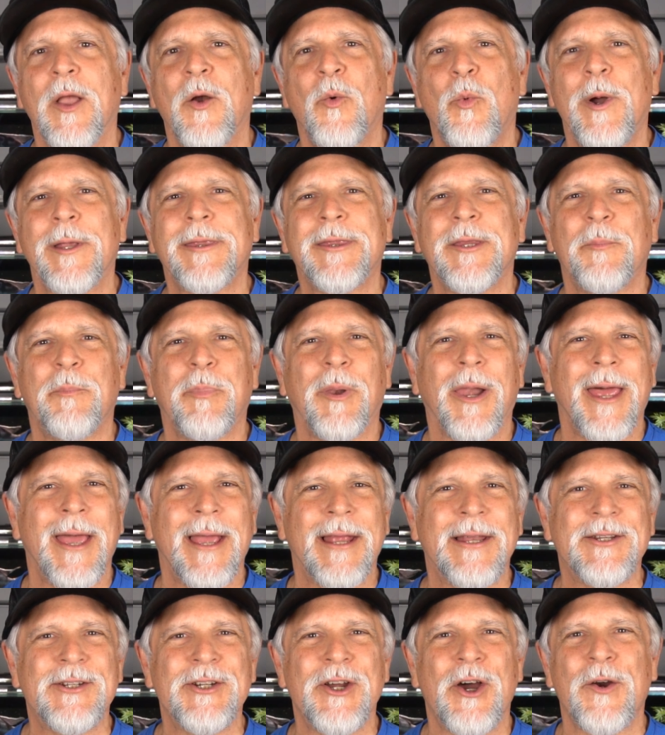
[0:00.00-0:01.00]
what the
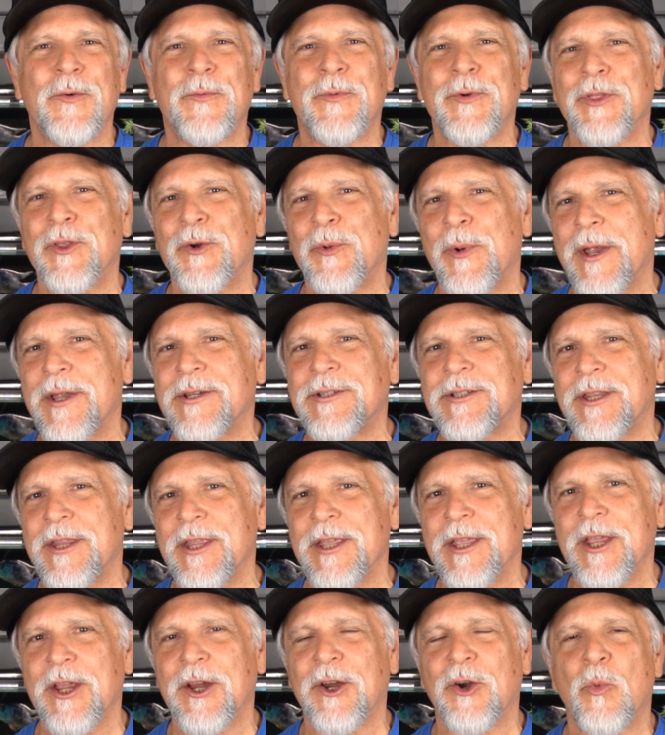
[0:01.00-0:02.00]
plans are for the rest of the
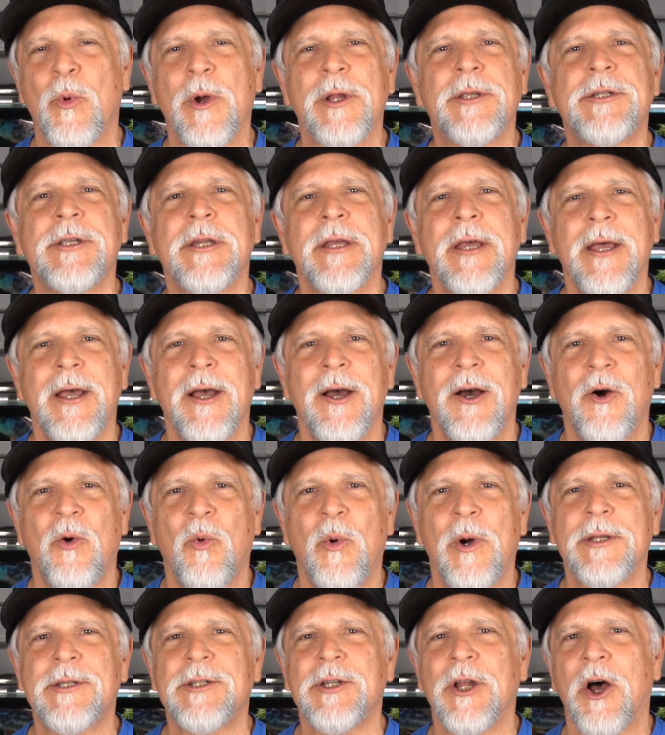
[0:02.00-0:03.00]
year, what's,
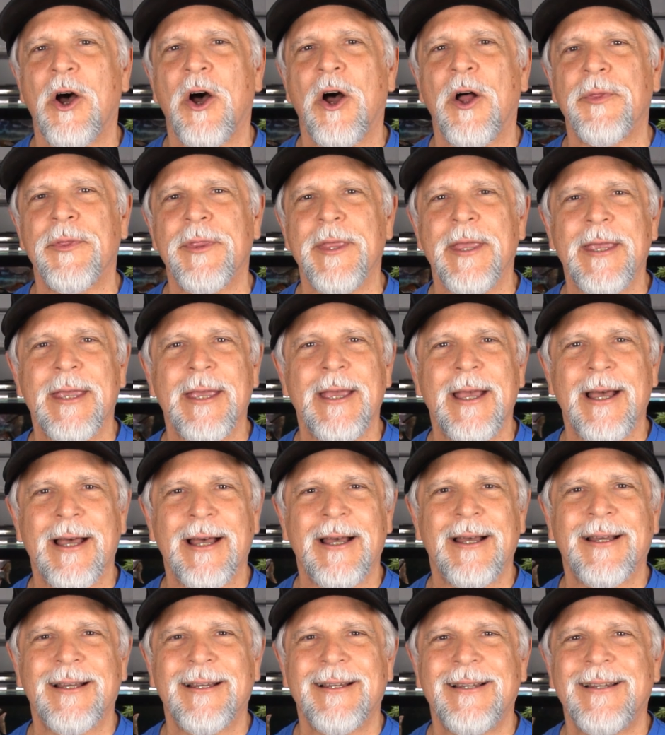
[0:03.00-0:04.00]
what's on the, uh,